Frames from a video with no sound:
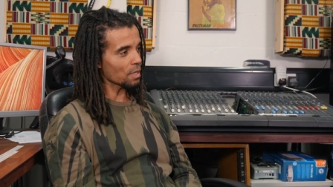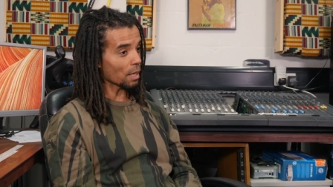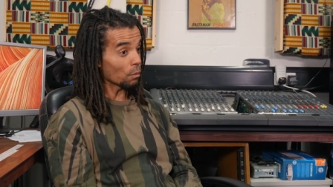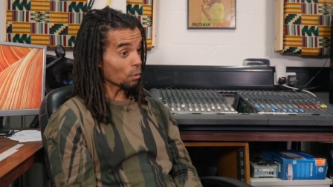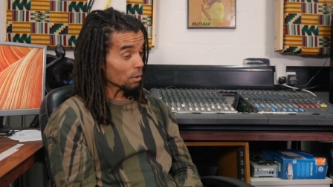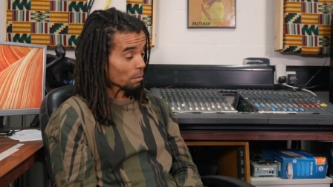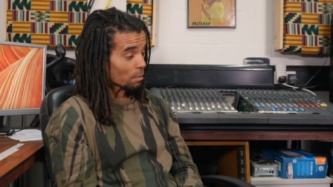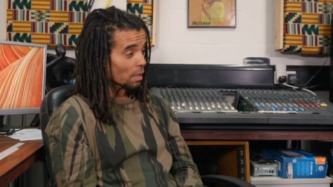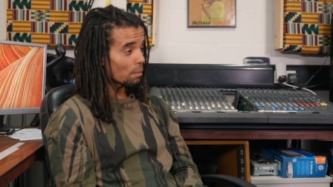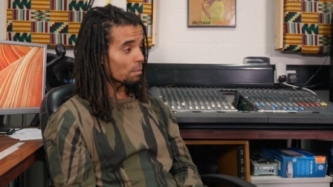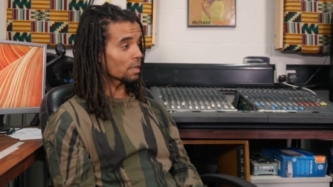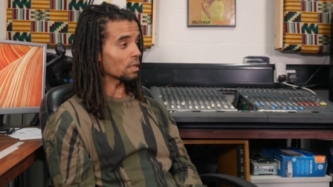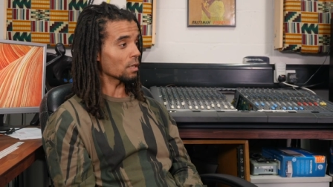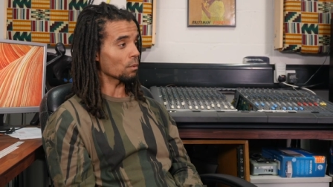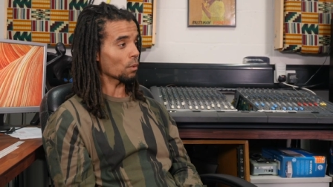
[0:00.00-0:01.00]
They wouldn't be
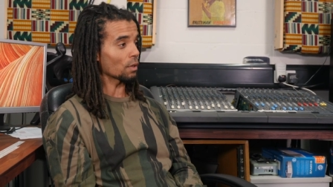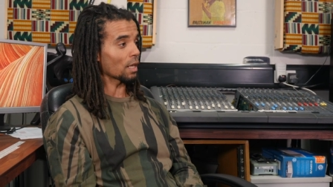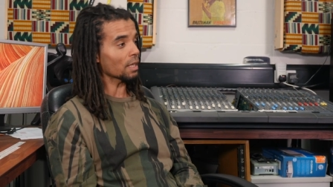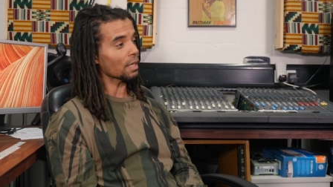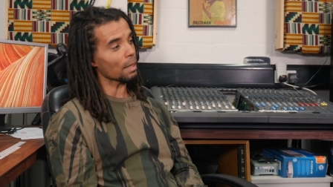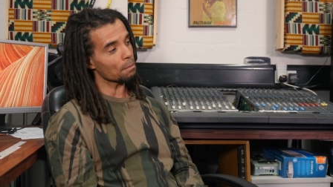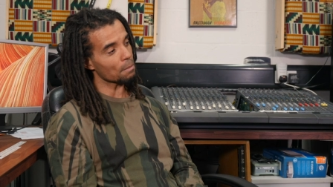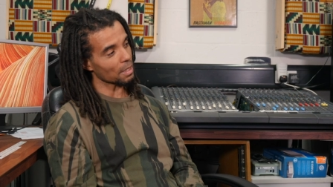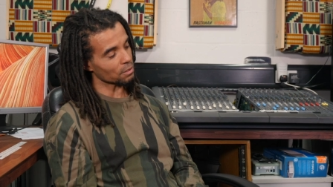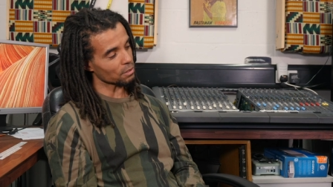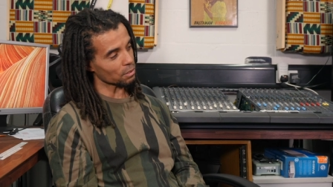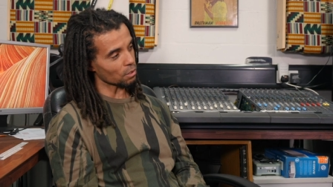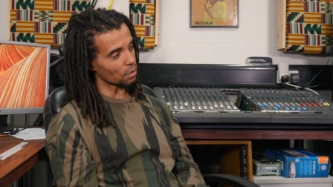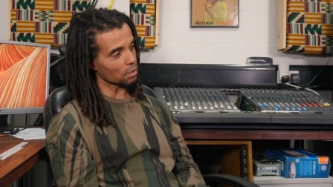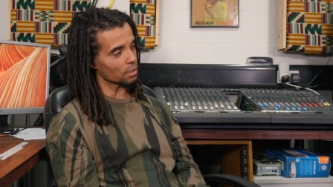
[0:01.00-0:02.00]
obedient when they came back to
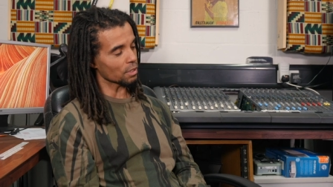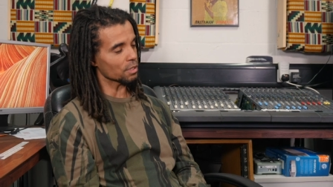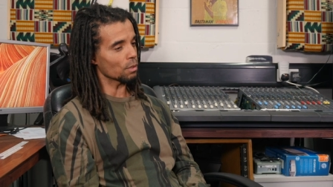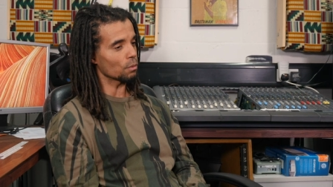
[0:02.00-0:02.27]
the colonies.